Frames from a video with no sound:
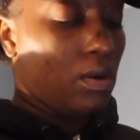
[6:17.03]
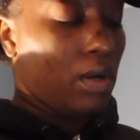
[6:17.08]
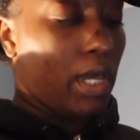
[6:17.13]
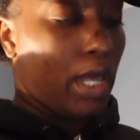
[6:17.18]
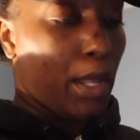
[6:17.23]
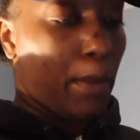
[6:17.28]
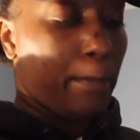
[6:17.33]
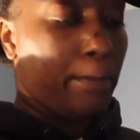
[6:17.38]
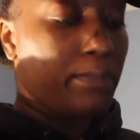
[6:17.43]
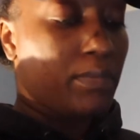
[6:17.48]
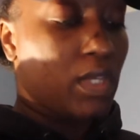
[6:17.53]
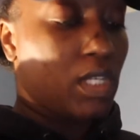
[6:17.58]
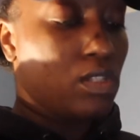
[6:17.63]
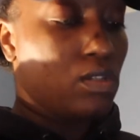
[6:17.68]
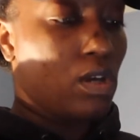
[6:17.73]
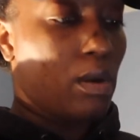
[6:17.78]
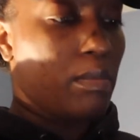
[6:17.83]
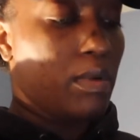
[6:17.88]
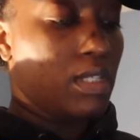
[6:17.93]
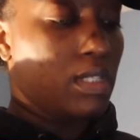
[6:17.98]
Okay,
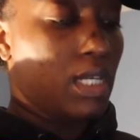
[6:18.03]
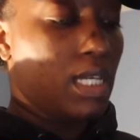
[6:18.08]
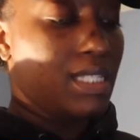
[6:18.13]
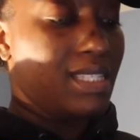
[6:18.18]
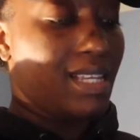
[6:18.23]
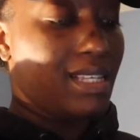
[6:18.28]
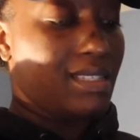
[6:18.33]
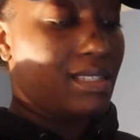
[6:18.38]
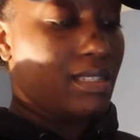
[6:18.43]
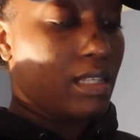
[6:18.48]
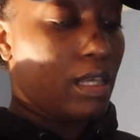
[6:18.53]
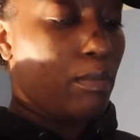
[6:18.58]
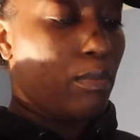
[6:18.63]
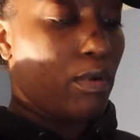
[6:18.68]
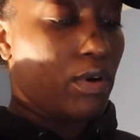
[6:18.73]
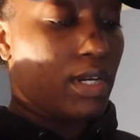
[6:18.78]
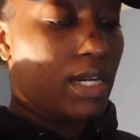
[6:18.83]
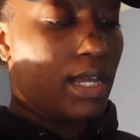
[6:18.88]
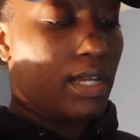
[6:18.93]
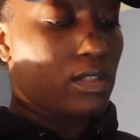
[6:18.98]
so it says skip
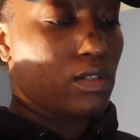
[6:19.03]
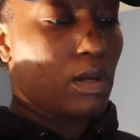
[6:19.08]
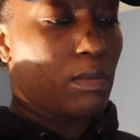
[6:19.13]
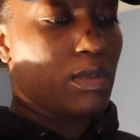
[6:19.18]
or next,